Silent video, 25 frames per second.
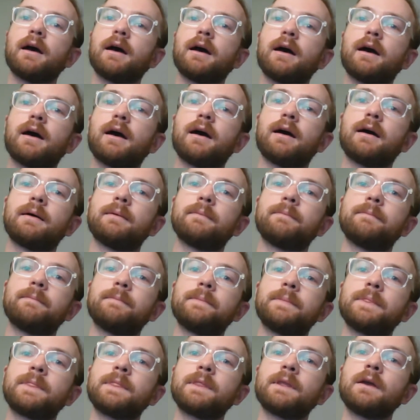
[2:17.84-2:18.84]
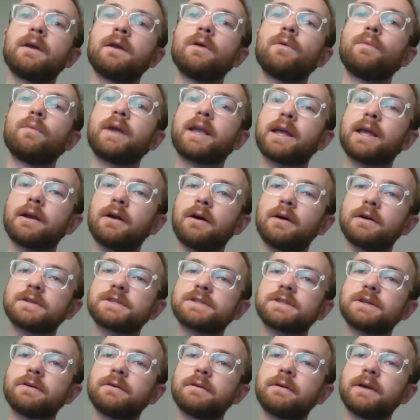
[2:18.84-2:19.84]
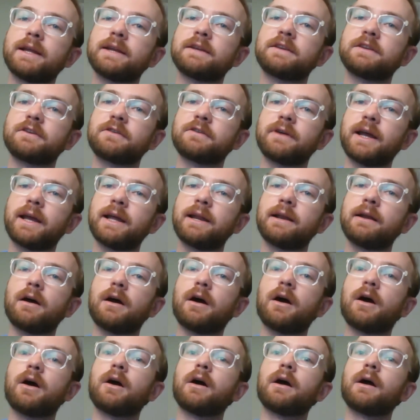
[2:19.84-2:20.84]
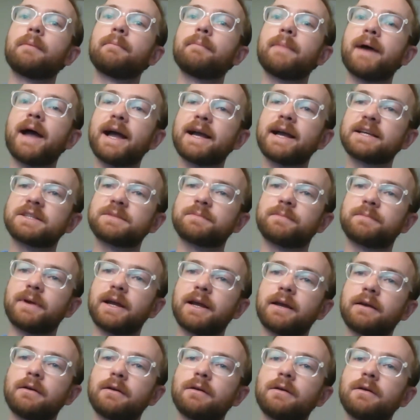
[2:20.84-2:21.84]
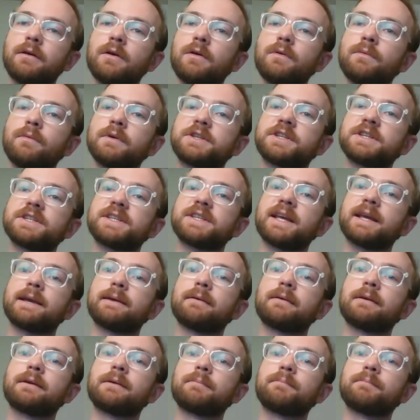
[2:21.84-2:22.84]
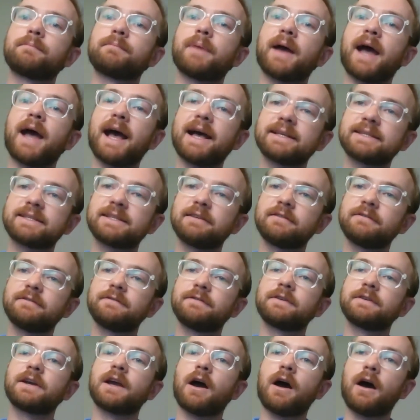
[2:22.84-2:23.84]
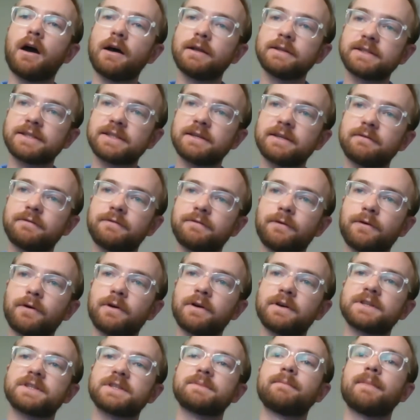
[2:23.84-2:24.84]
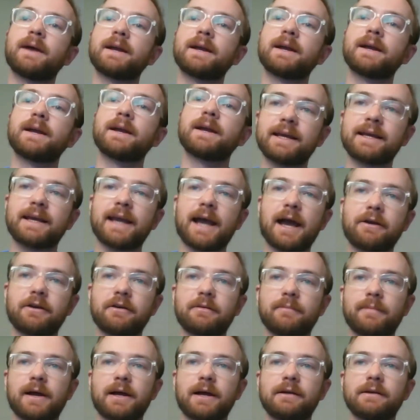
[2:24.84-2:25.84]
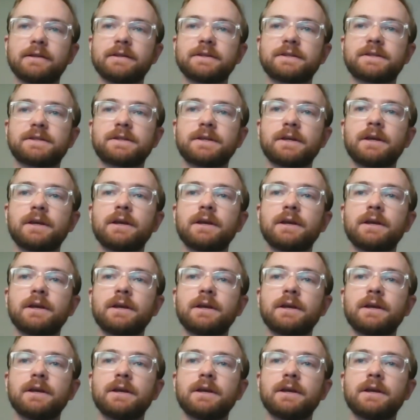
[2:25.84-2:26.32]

We can also integrate our MagSpring, which is a passive constant force magnetic counterbalance.